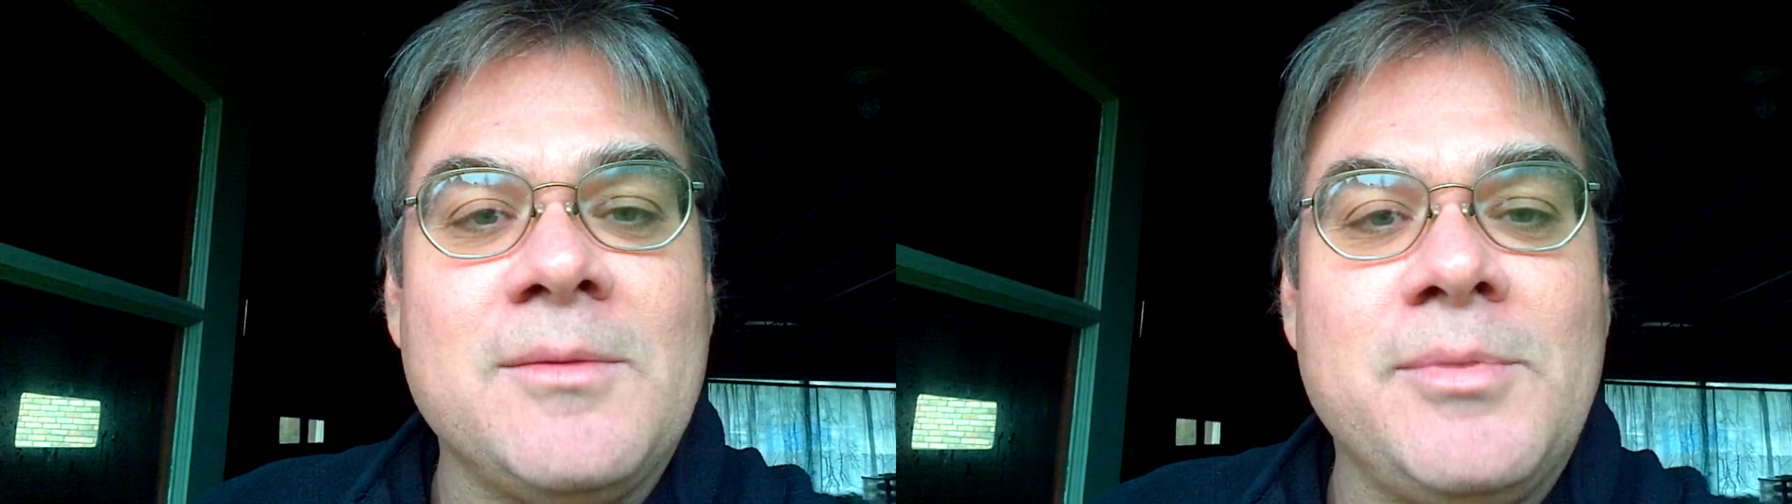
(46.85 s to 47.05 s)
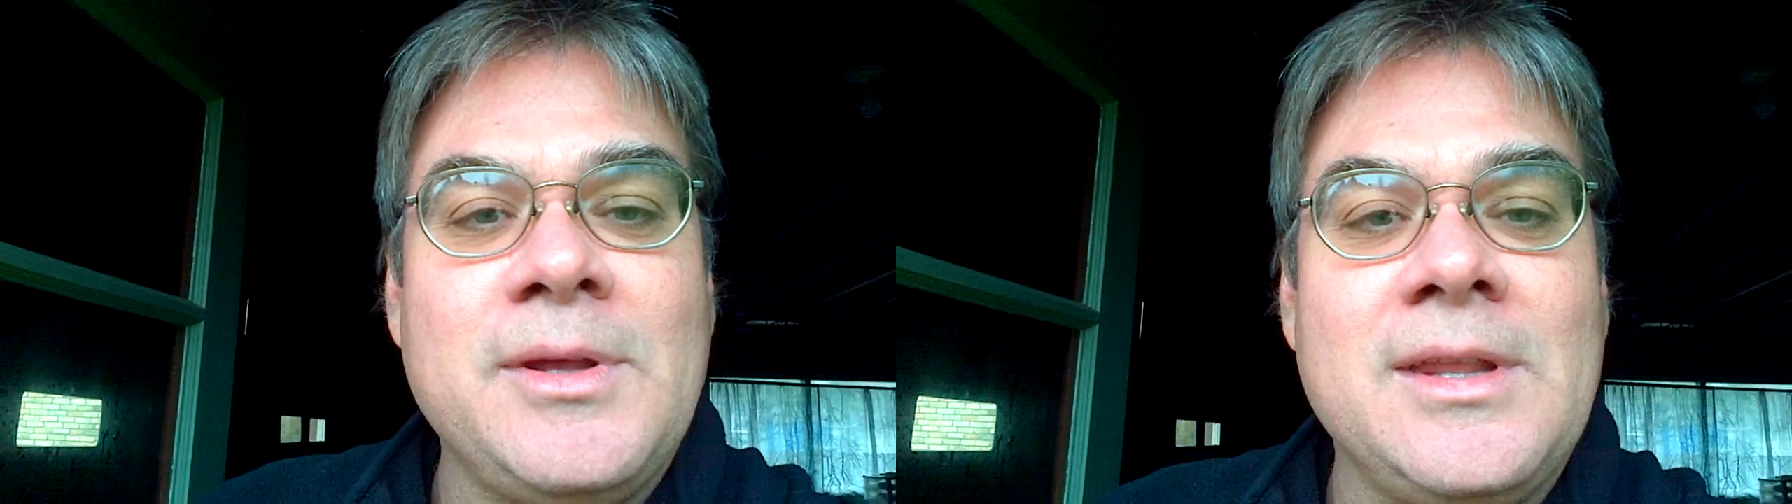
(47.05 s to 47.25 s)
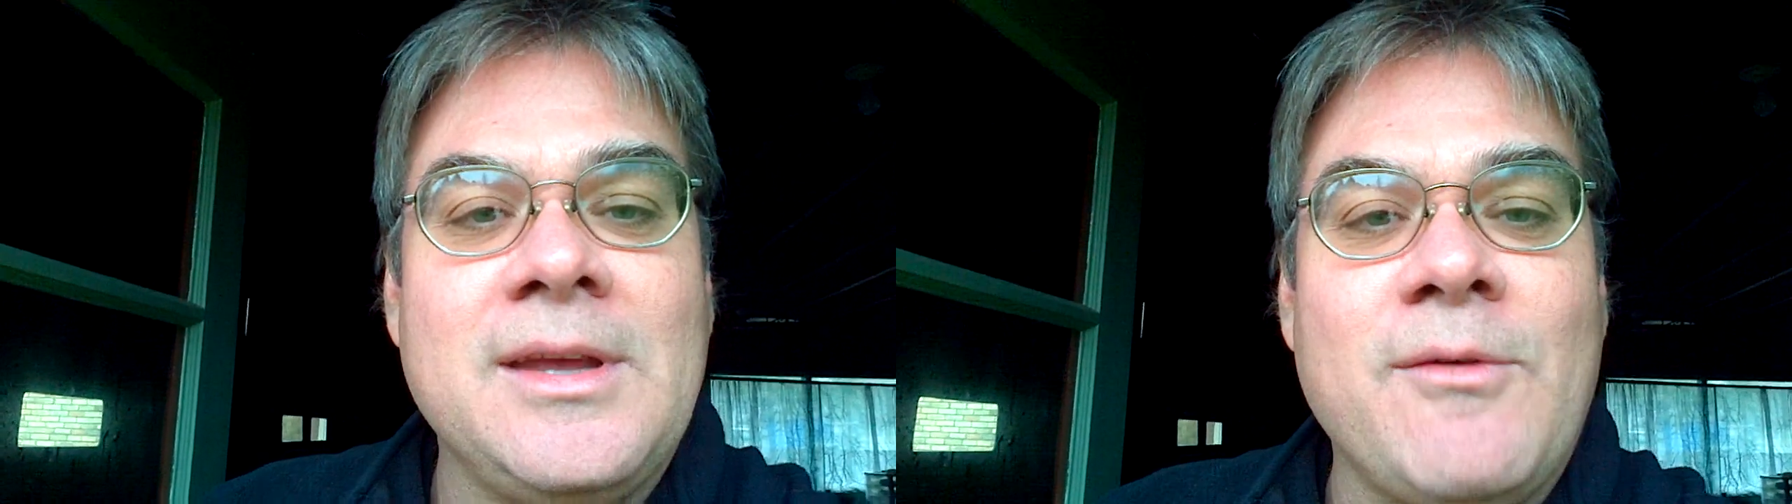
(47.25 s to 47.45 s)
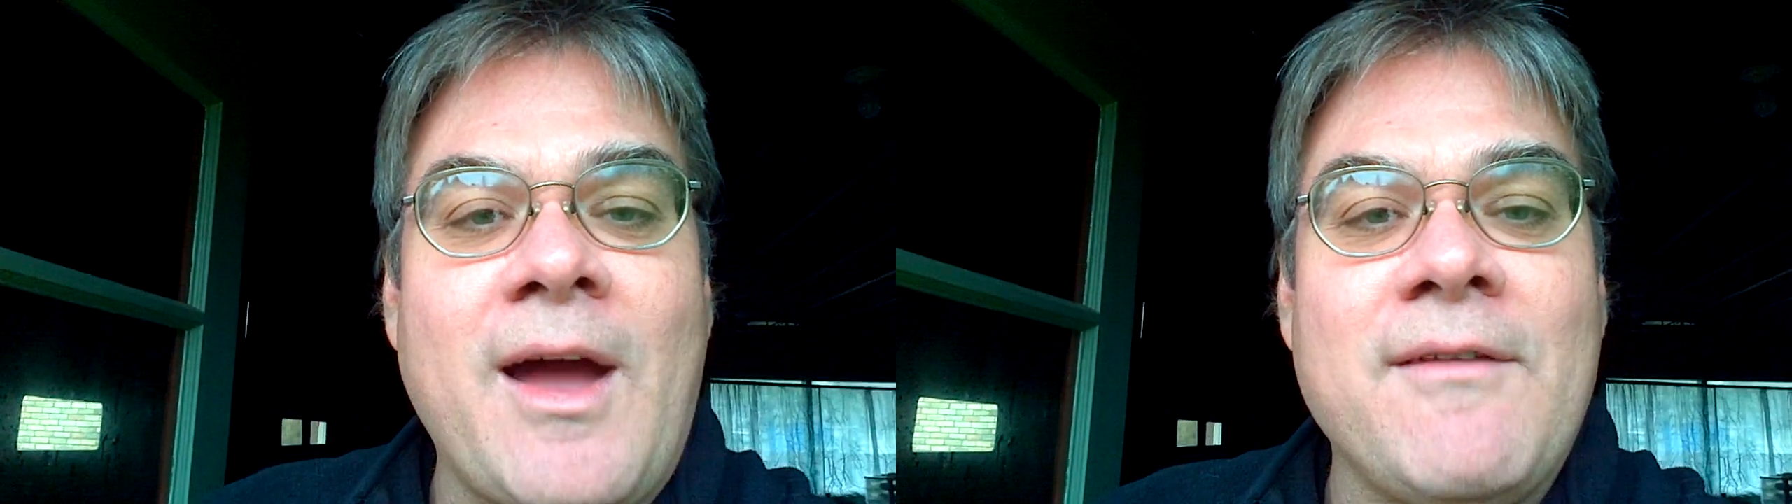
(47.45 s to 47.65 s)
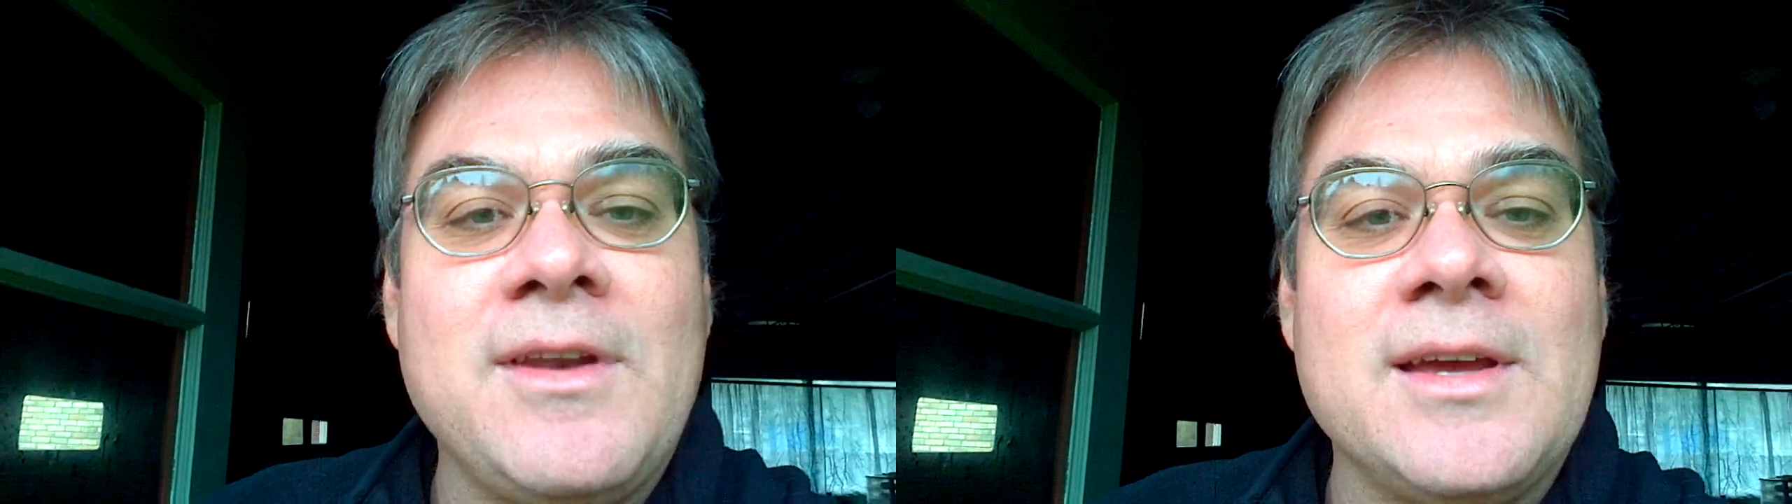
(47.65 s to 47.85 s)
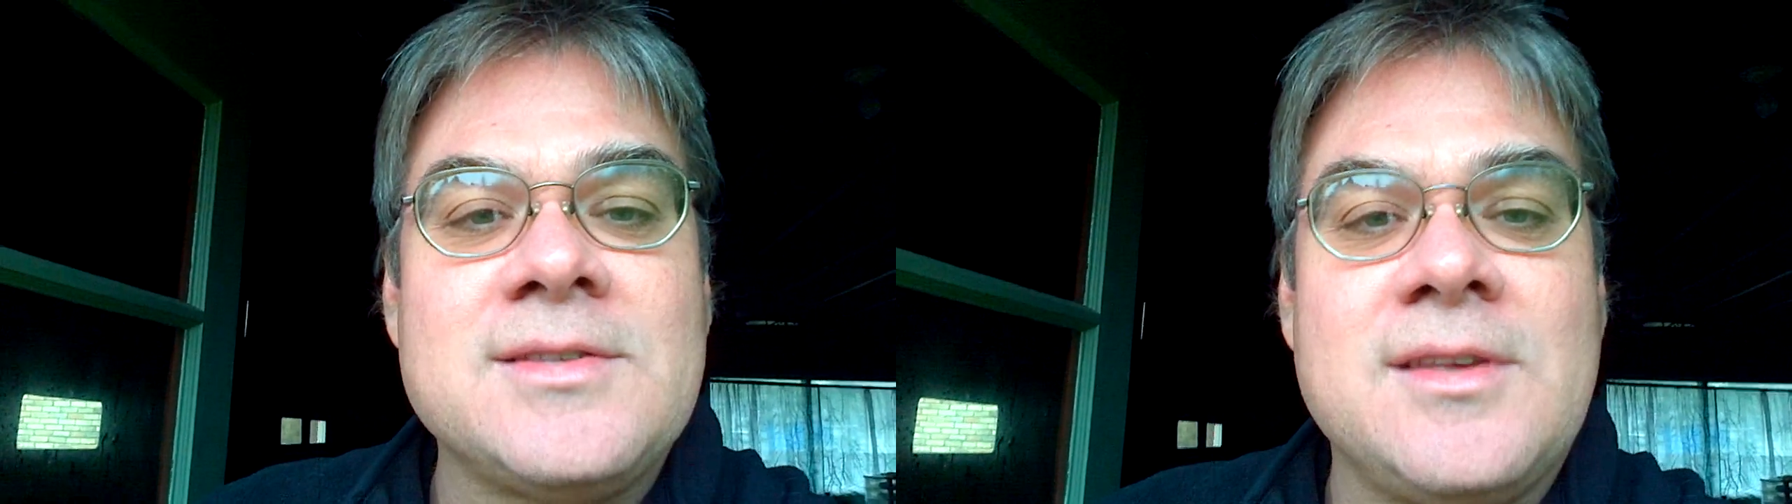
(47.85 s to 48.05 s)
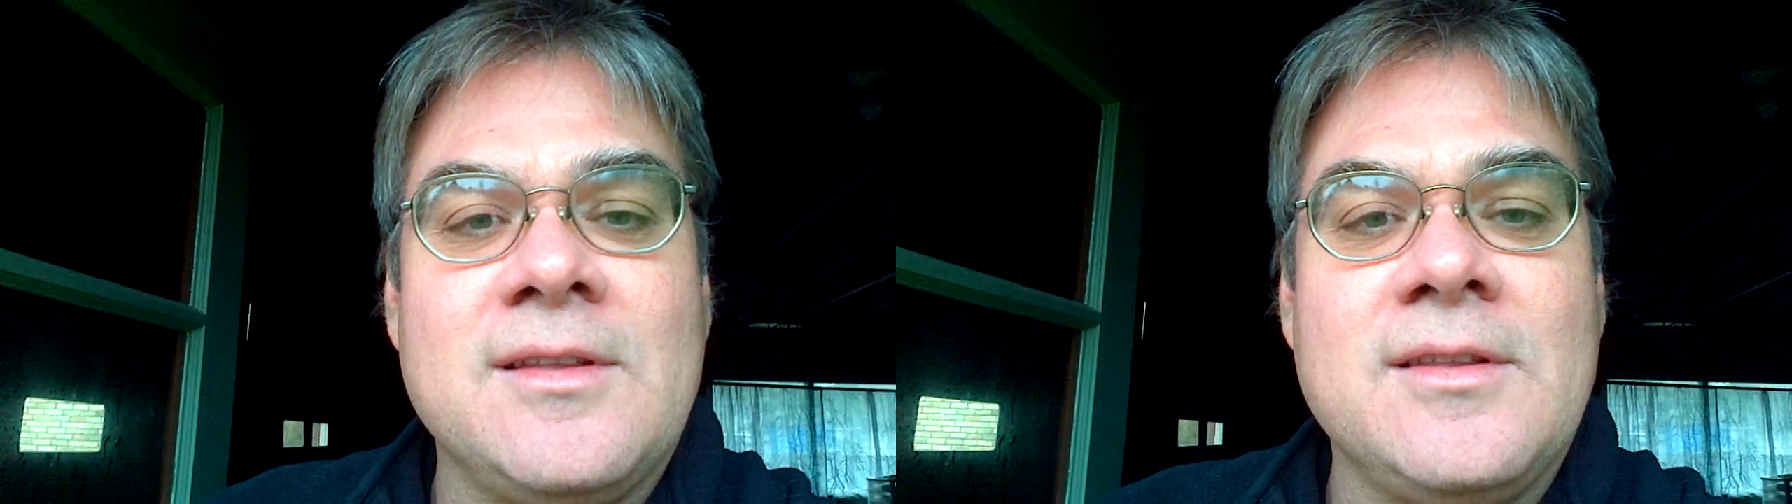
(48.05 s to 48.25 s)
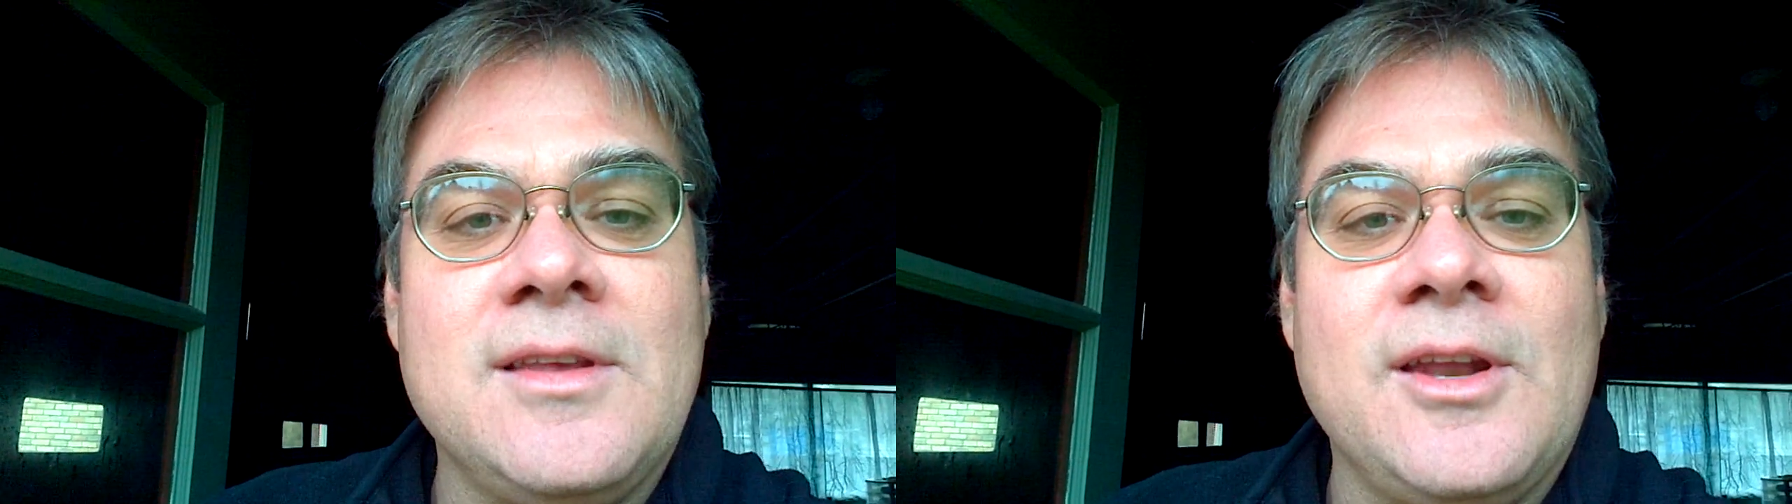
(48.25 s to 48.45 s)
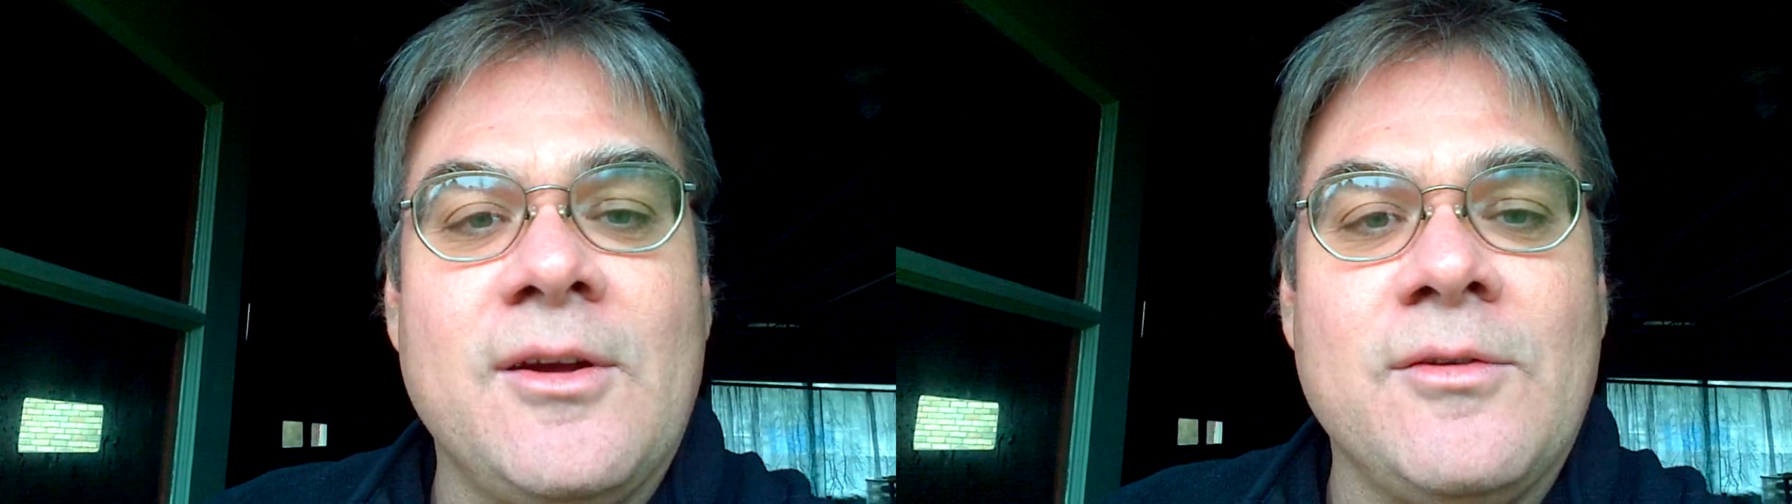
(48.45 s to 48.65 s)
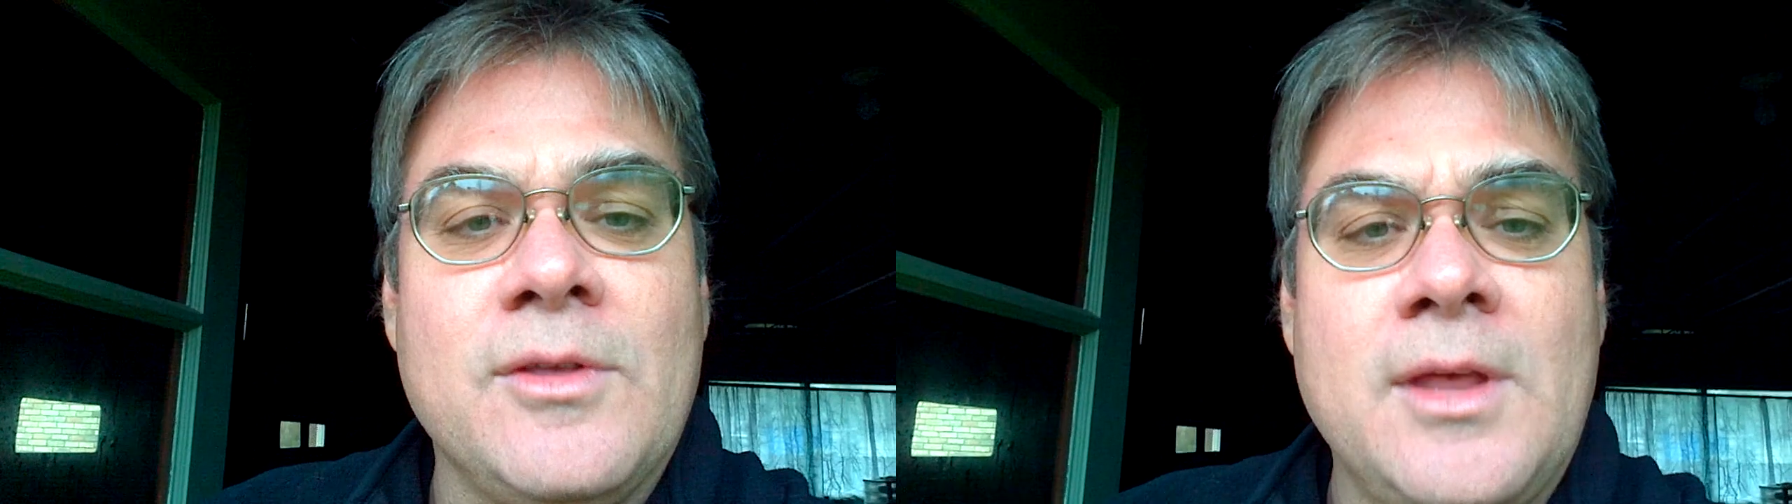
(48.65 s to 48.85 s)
completely ravenous and, you know,